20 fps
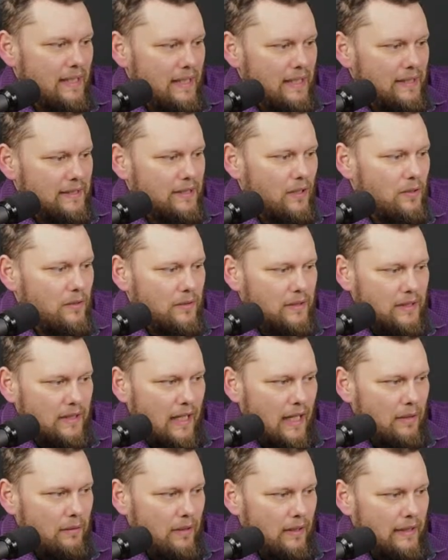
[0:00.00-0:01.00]
So
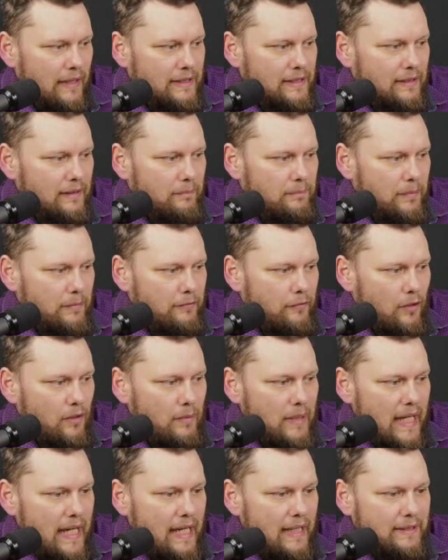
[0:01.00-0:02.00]
before
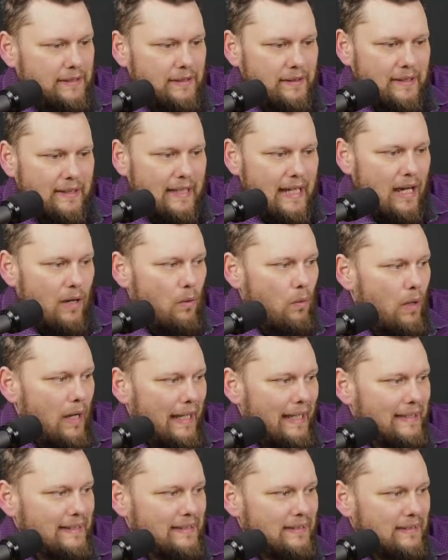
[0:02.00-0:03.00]
we answer the now
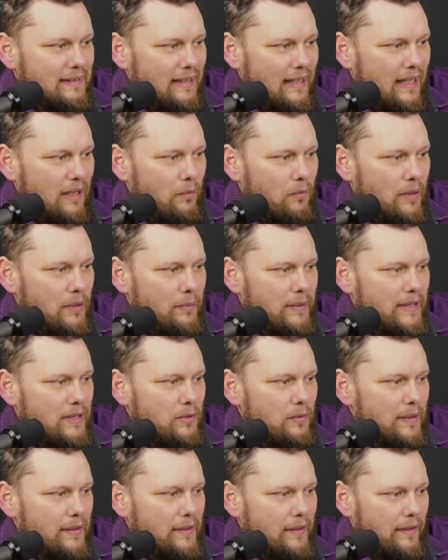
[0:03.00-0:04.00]
what do we do
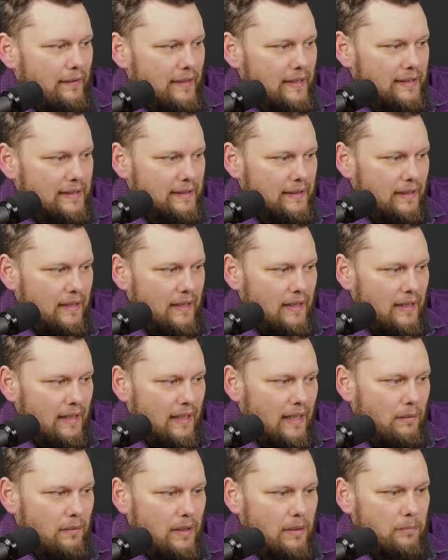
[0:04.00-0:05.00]
with all this?
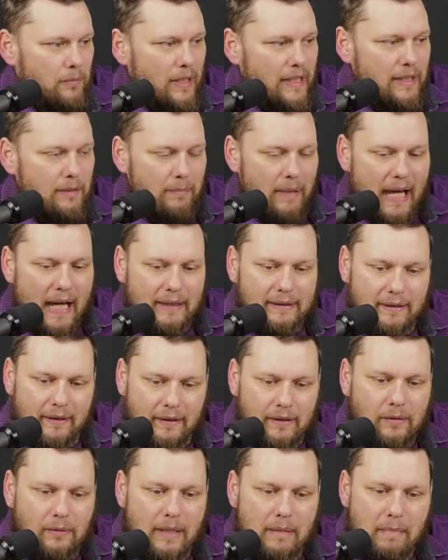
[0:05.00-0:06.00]
I want to bring you back to the
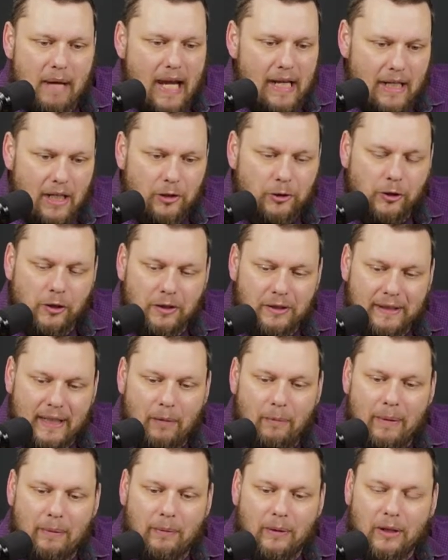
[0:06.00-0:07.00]
three main issues that
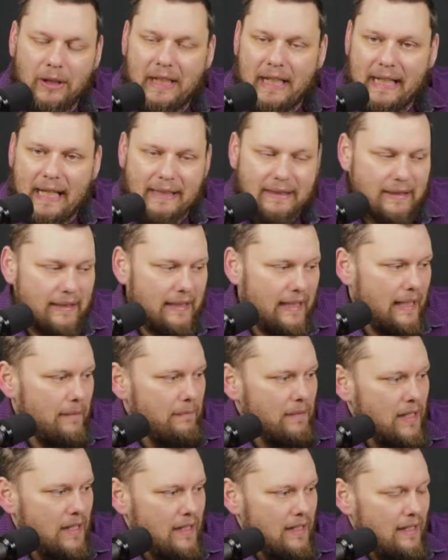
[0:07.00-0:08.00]
we were looking at today.
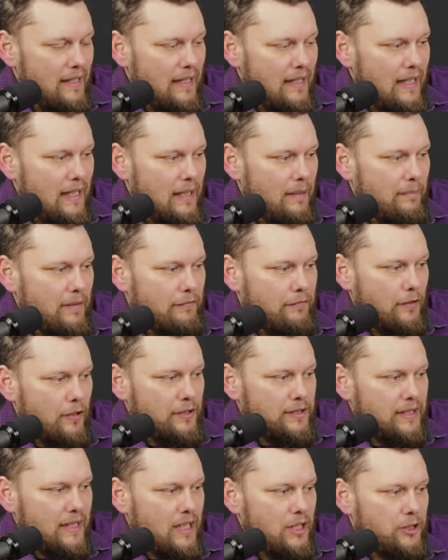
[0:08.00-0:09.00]
The
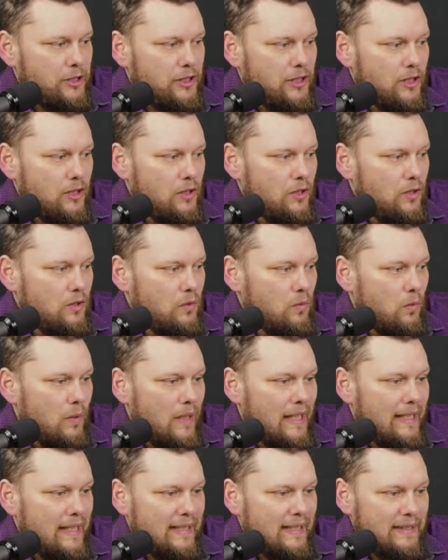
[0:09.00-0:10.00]
first issue
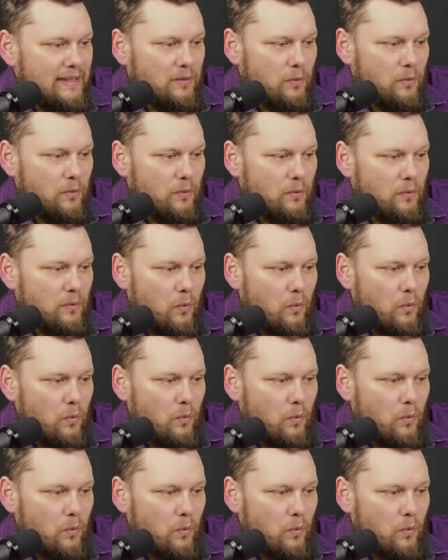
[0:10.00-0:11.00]
was the
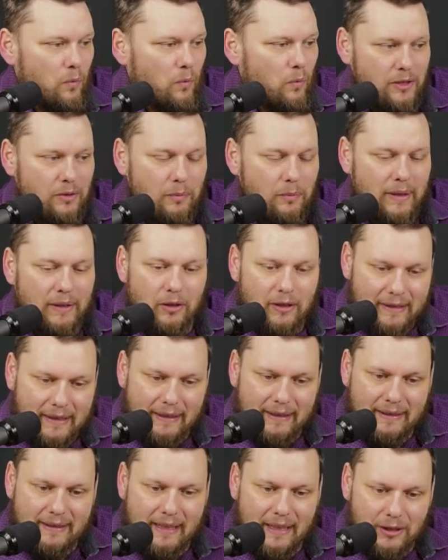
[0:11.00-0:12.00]
textual issue. We looked
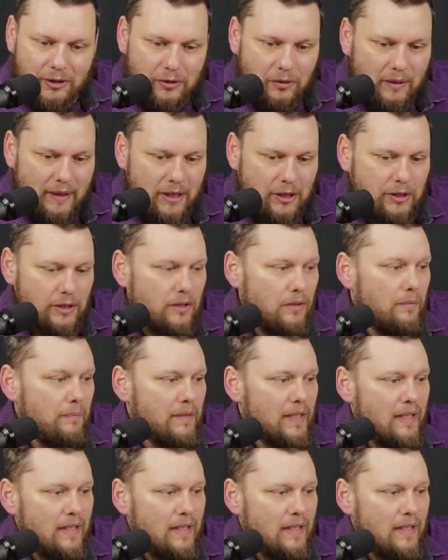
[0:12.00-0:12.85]
at the textual issue.